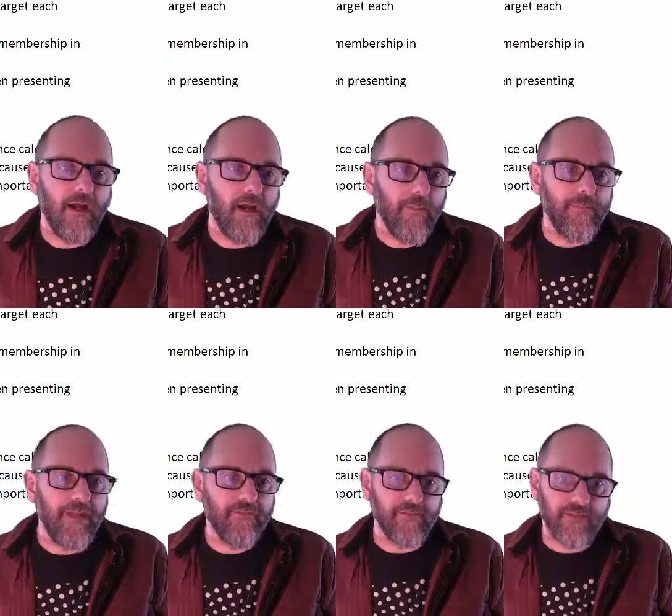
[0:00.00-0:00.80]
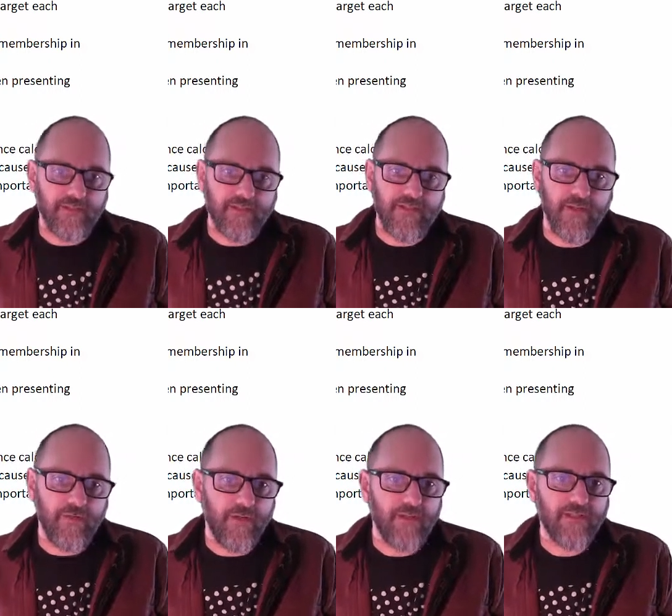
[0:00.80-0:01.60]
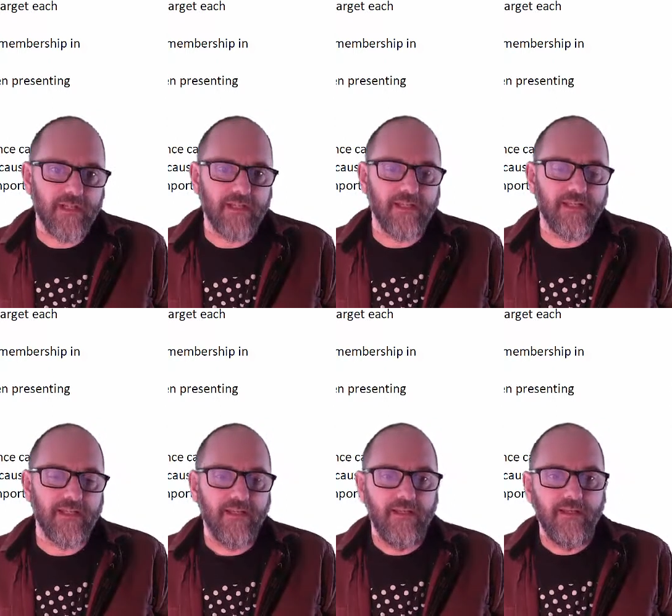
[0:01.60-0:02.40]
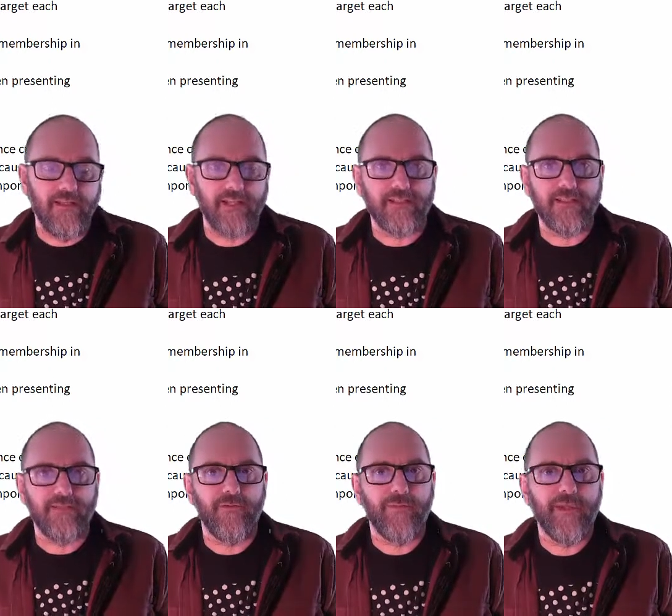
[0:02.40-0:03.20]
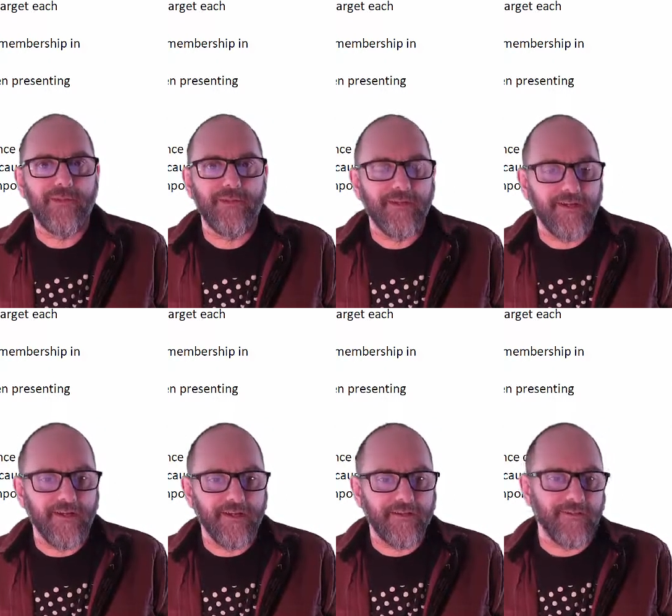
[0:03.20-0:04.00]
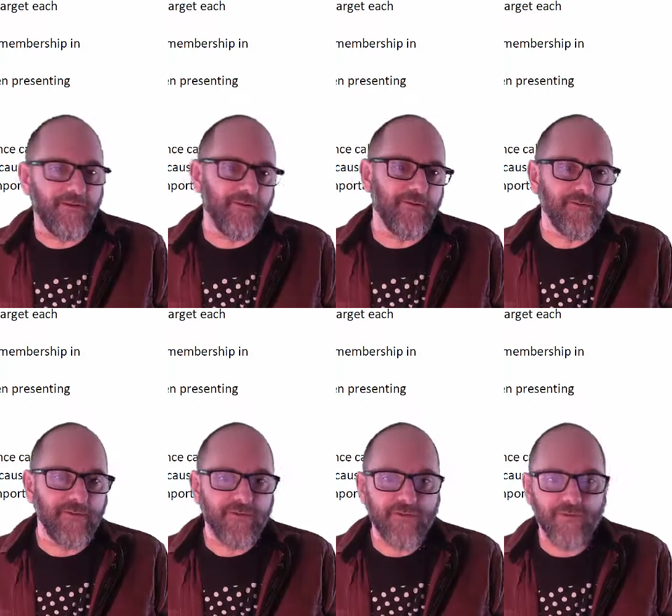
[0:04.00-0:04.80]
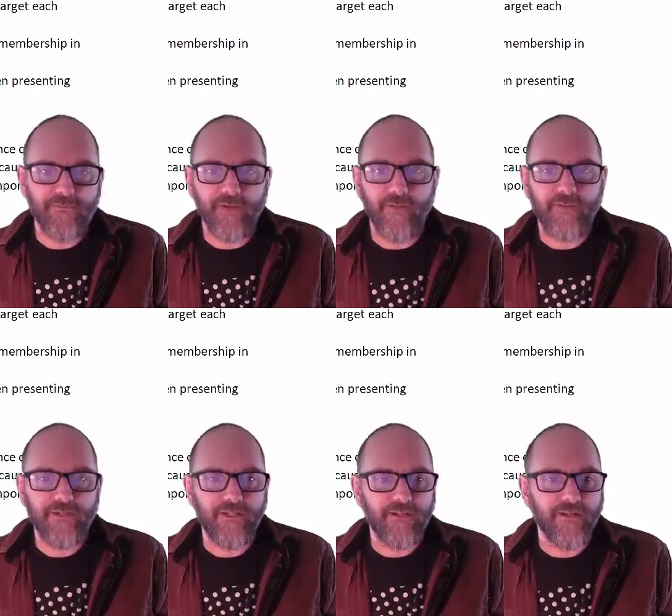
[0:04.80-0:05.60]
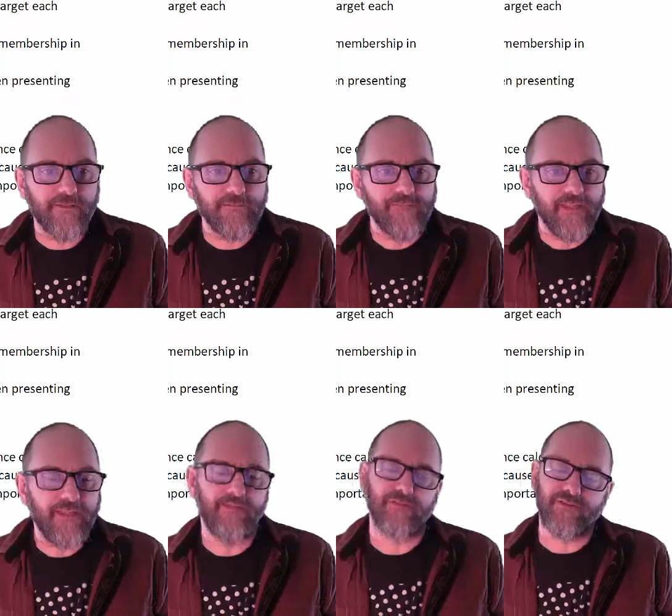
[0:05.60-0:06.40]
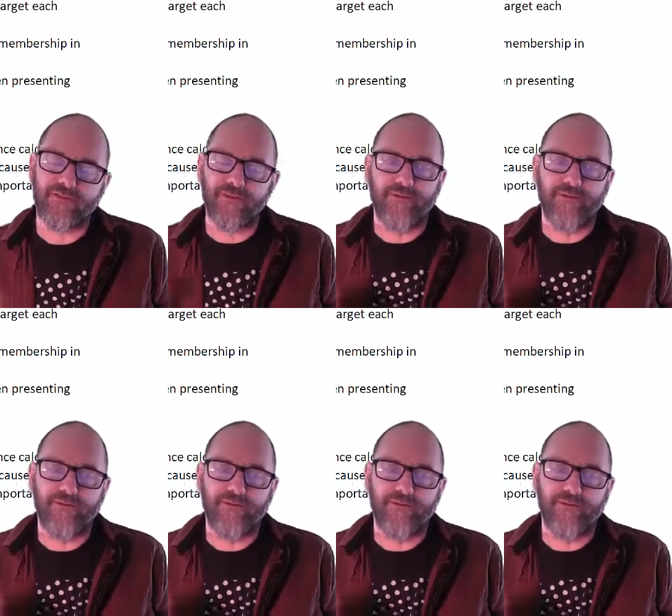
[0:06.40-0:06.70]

on. Netflix is another one, slightly less evil maybe. I don't know, use of machine learning. Evil's a